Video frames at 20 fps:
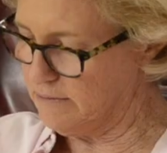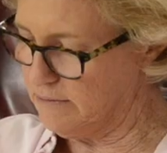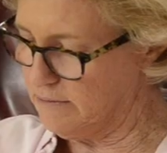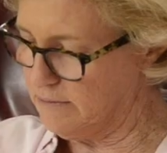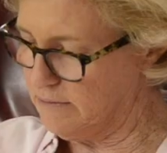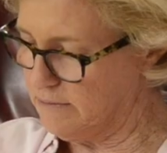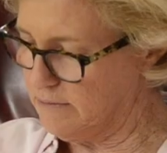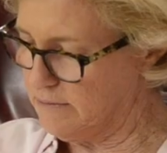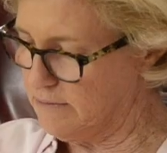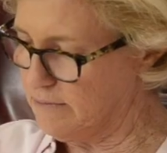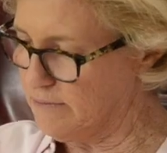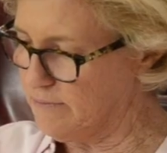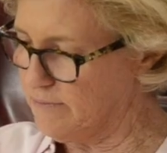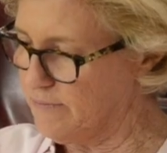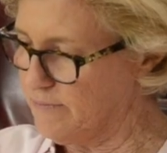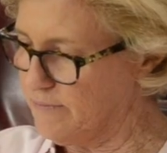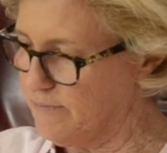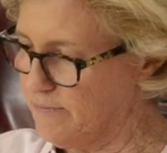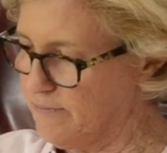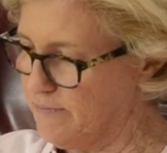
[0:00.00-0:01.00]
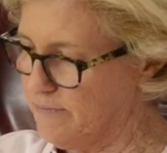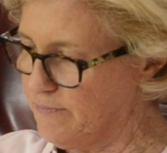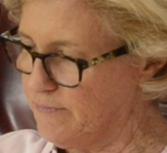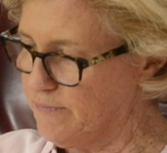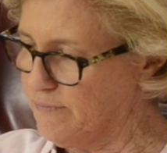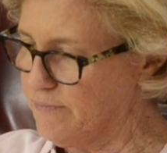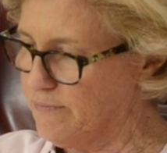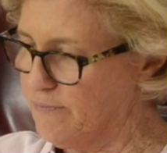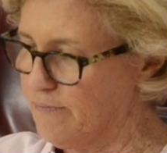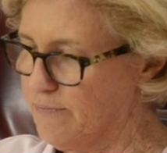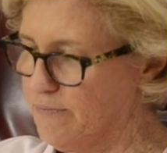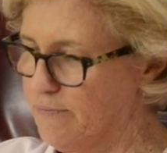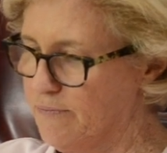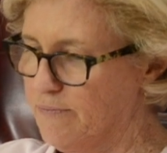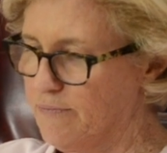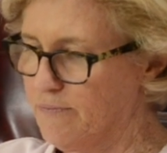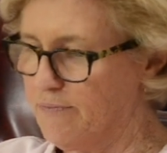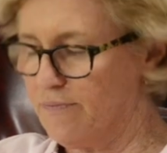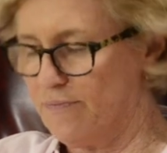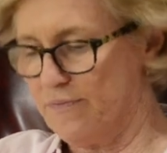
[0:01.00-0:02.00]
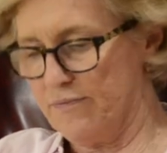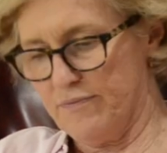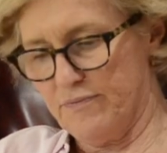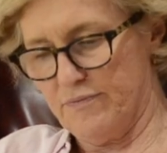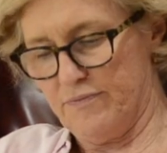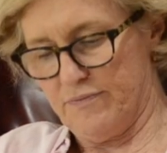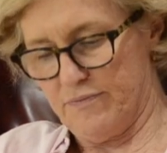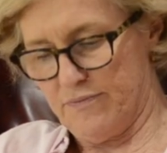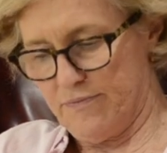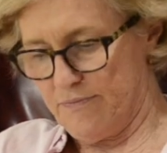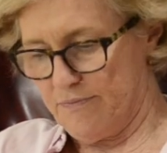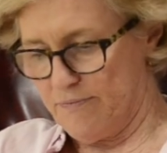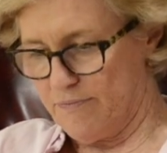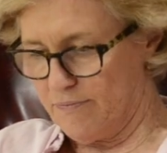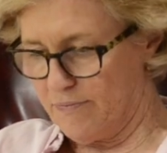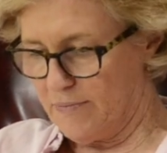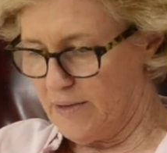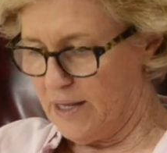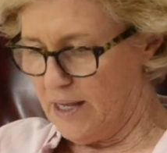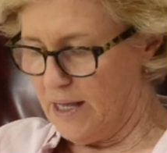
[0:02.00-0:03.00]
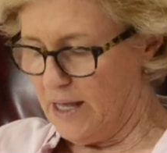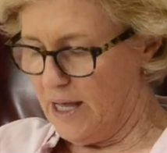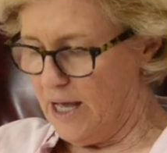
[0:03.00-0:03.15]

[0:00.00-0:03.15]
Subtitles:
(silence)